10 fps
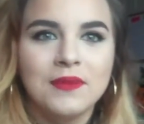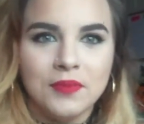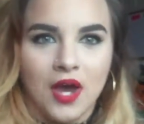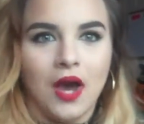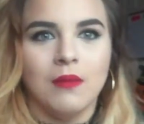
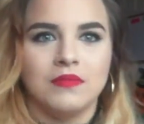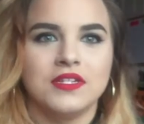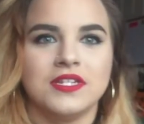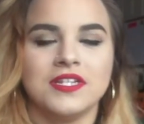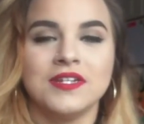
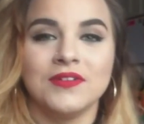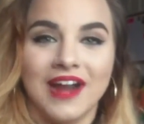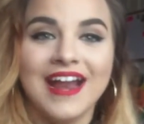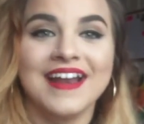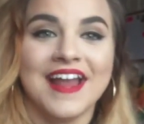pumped
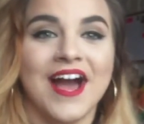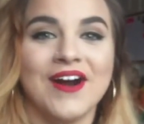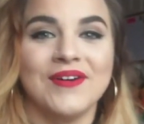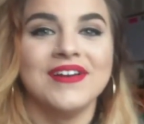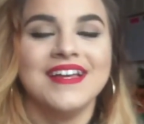right
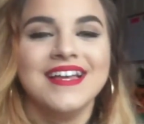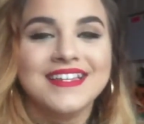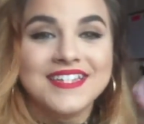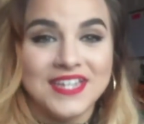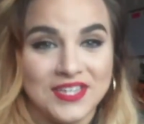now
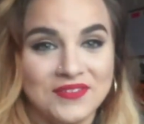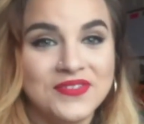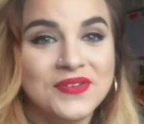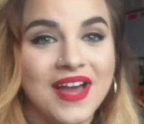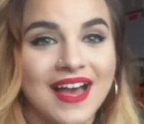to give
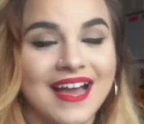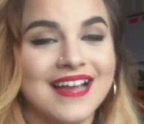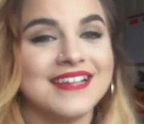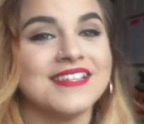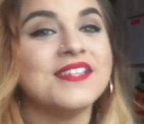you
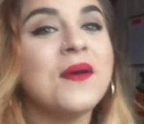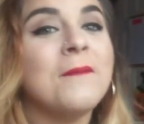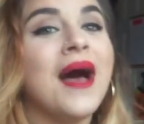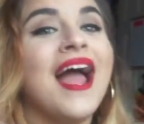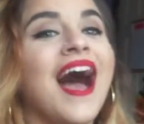guys
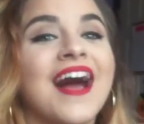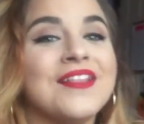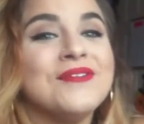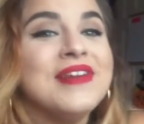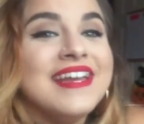my
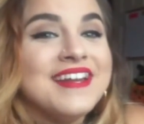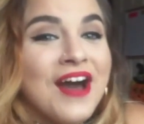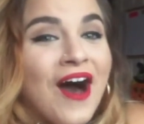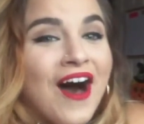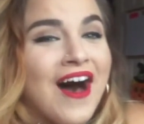Halloween
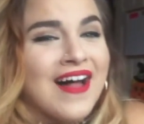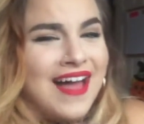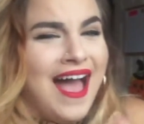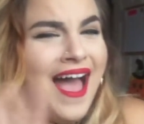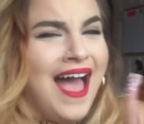
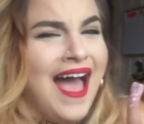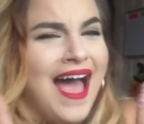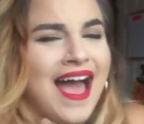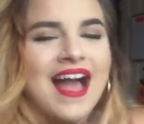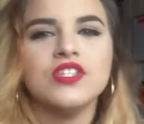haul.
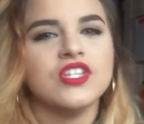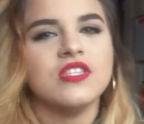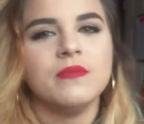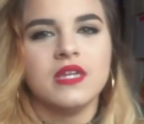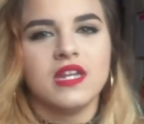It's just
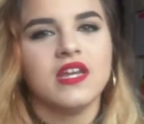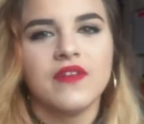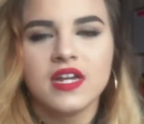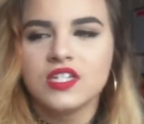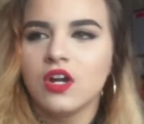the beginning of
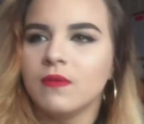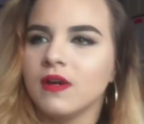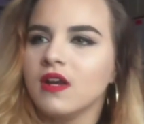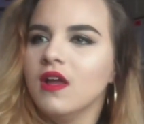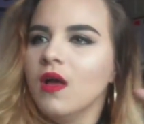
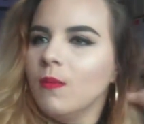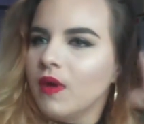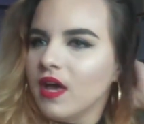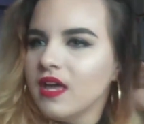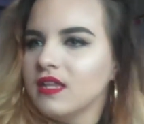October,
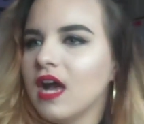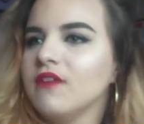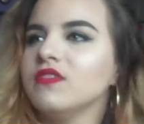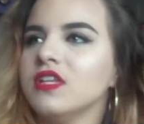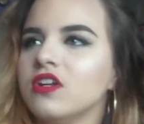but
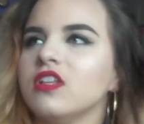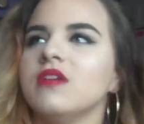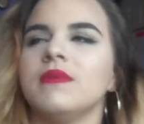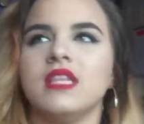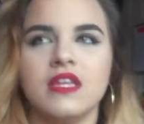I've
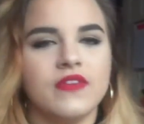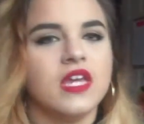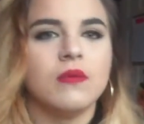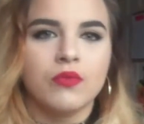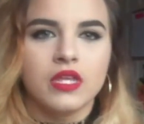literally been
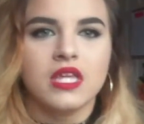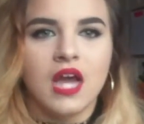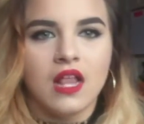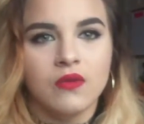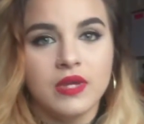living and breathing
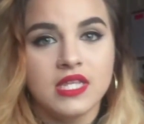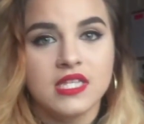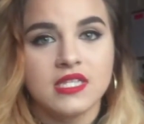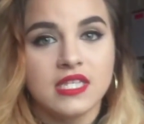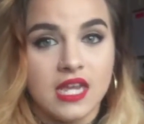Halloween
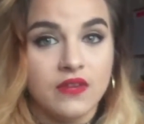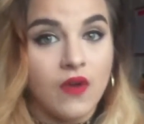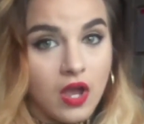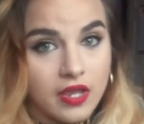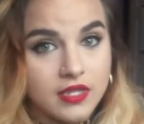since the end of
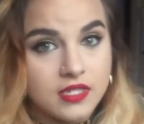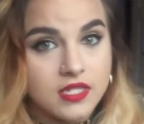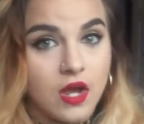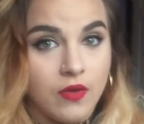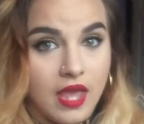
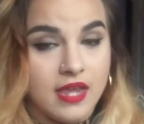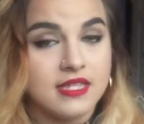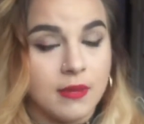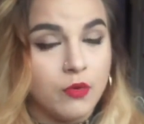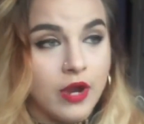August, okay,
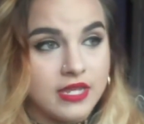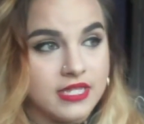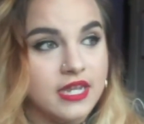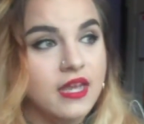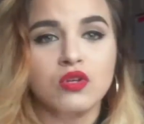because I'm
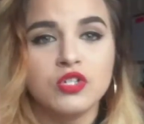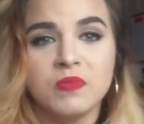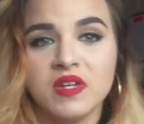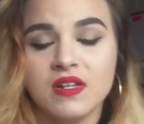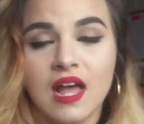crazy. Full
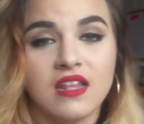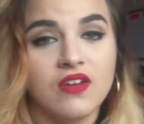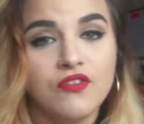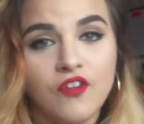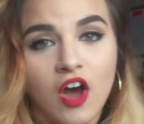spiel, I
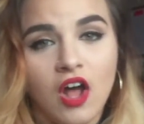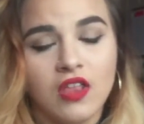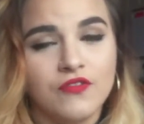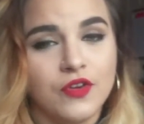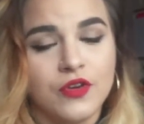love fall.
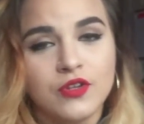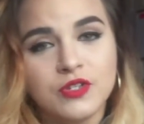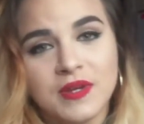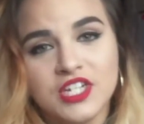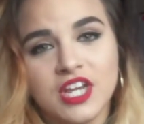If you're new
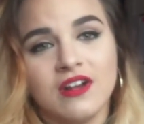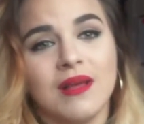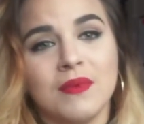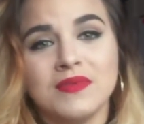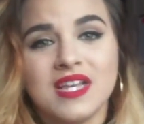to my channel,
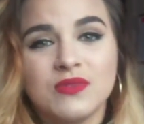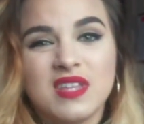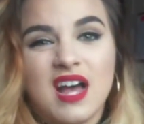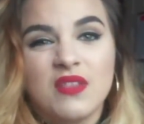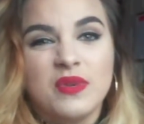I'm obsessed with
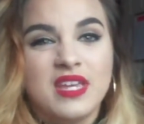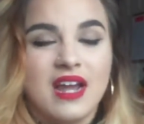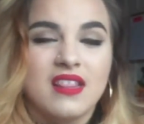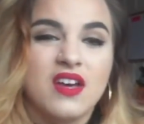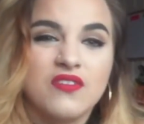Halloween.
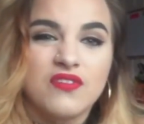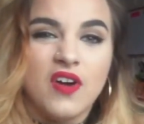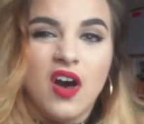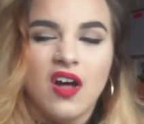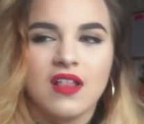I love
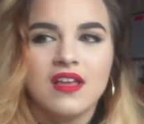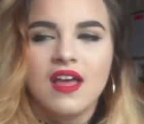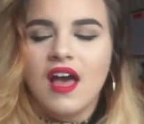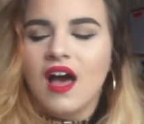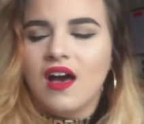fall.
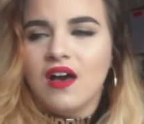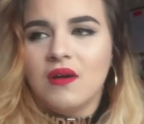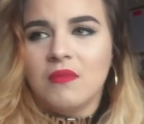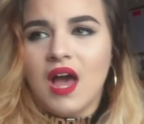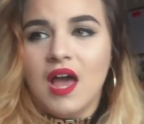
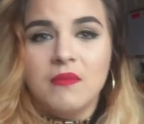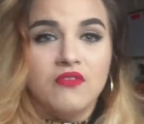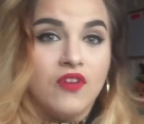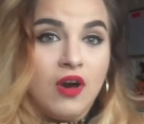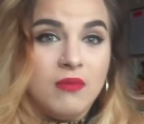I'm a
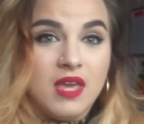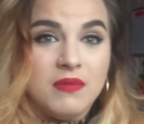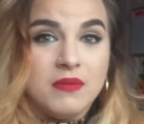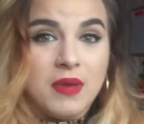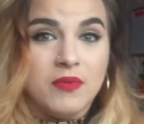fall
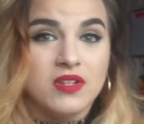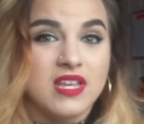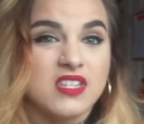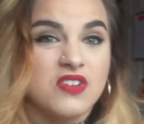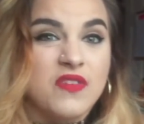baby. My
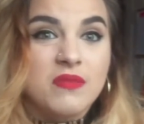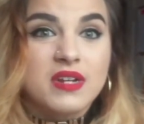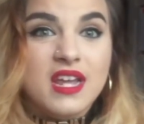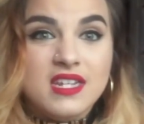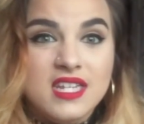birthday is November
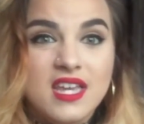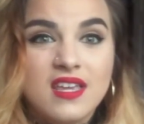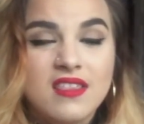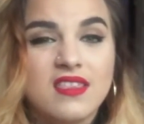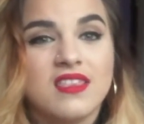
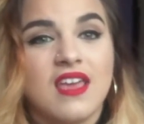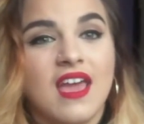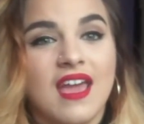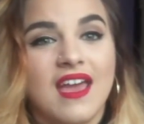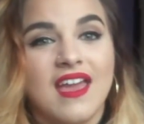19th,
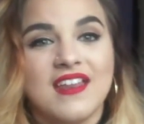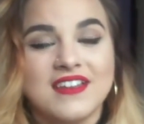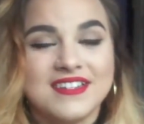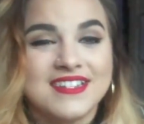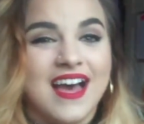
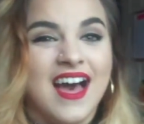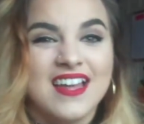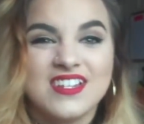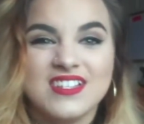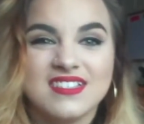and I
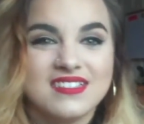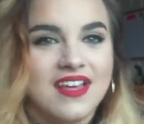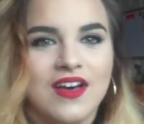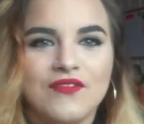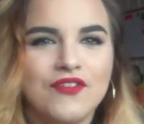just
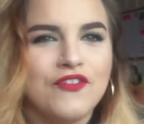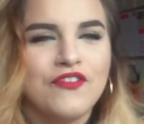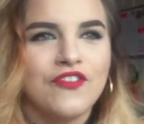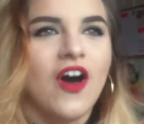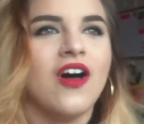love
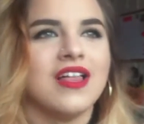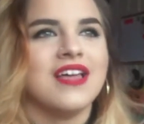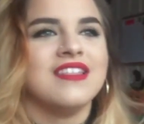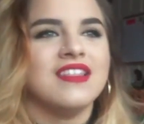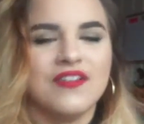fall. I
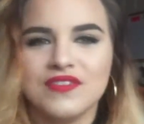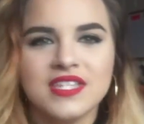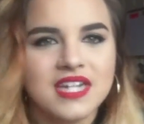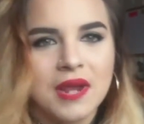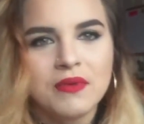love
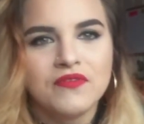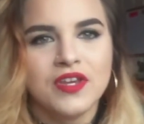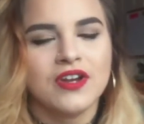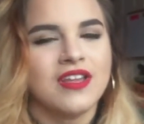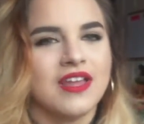this time of
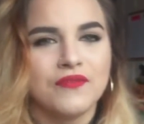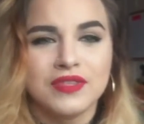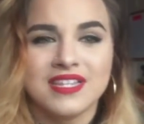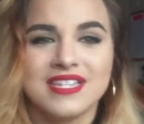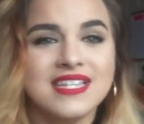year. I love
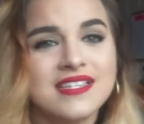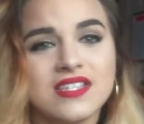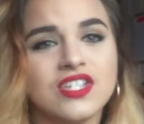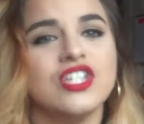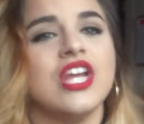when the
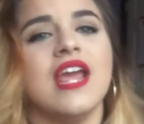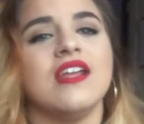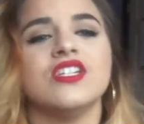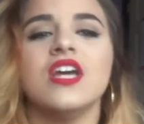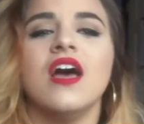seasons
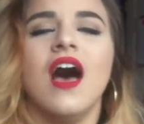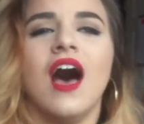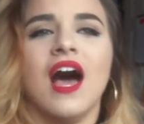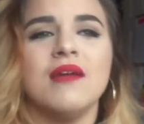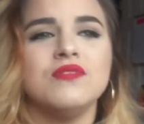change.
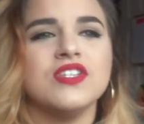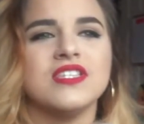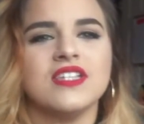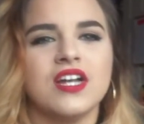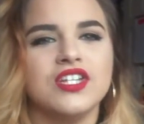I'm
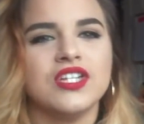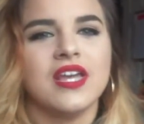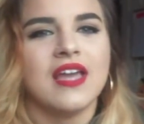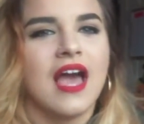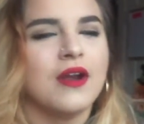just such,
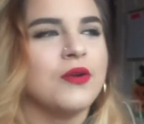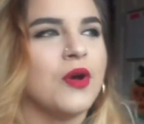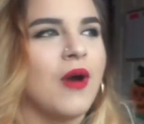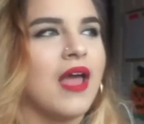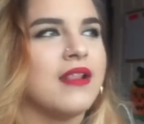like, I don't
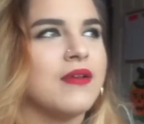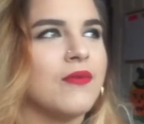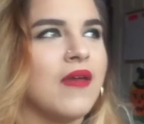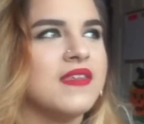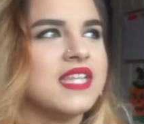know,
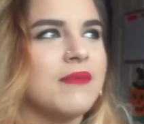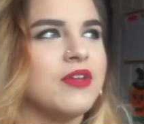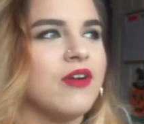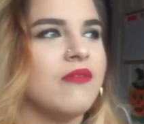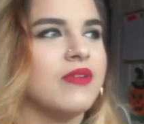around this time of
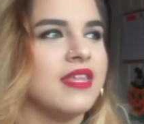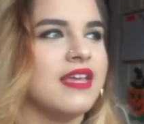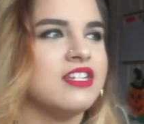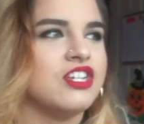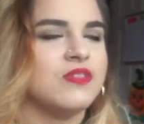year I really
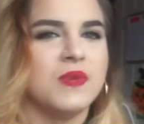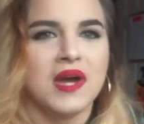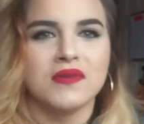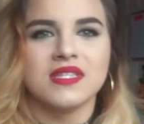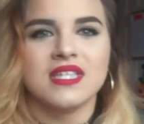like to just be
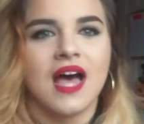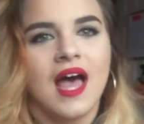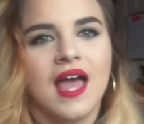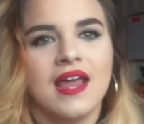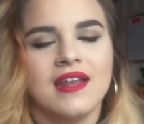
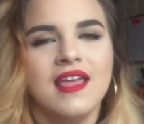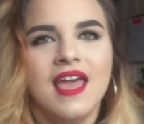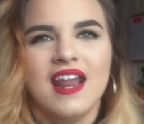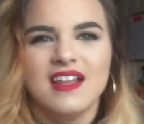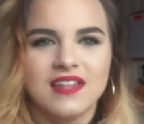outside,
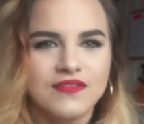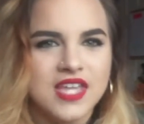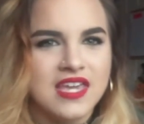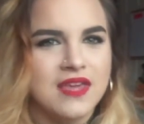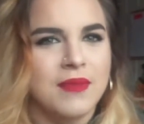and I love
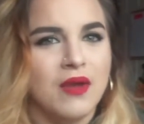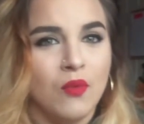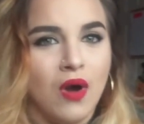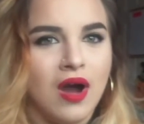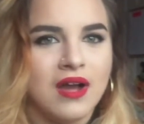taking my
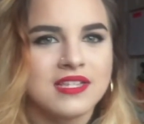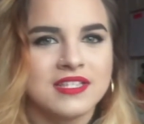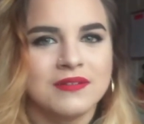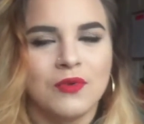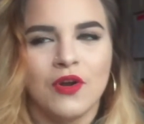walks
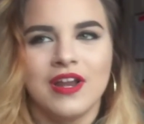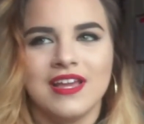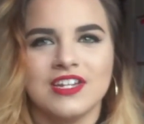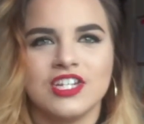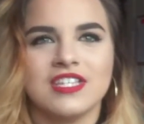in the
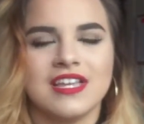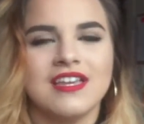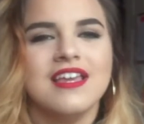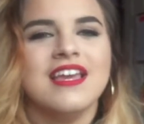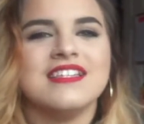morning, and just like
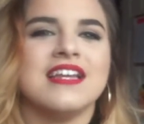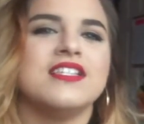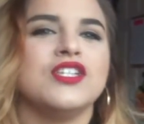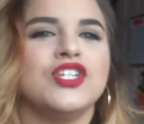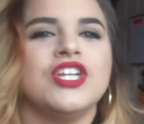it's
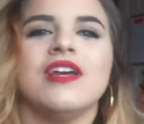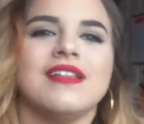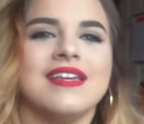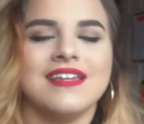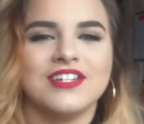nice and
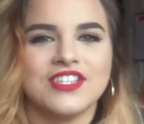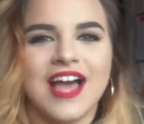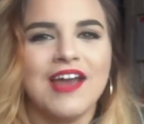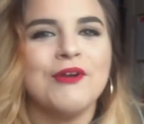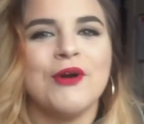chilly, and just,
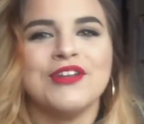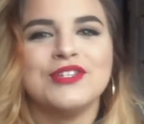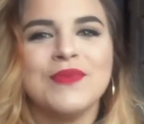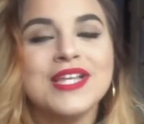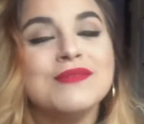I don't know, it
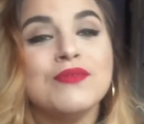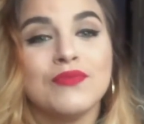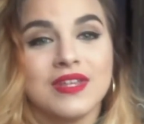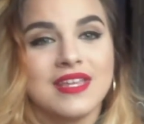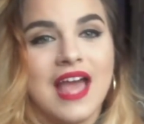just makes me
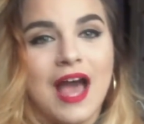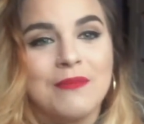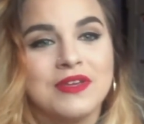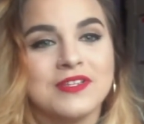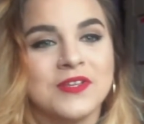really
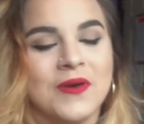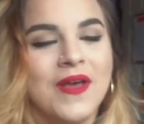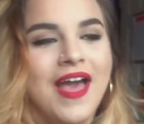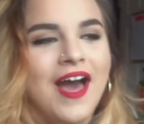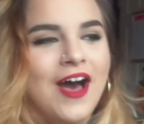happy. So
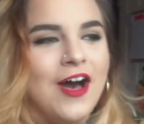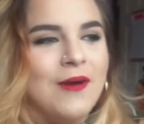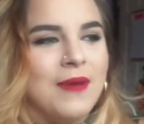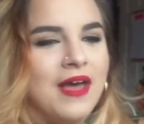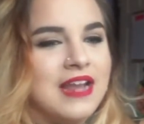
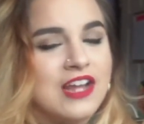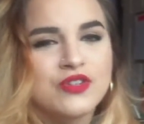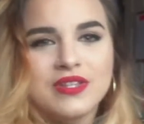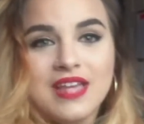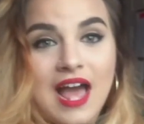
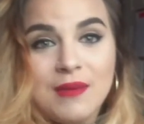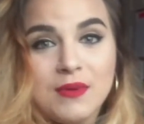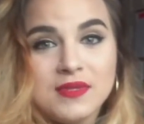naturally I'm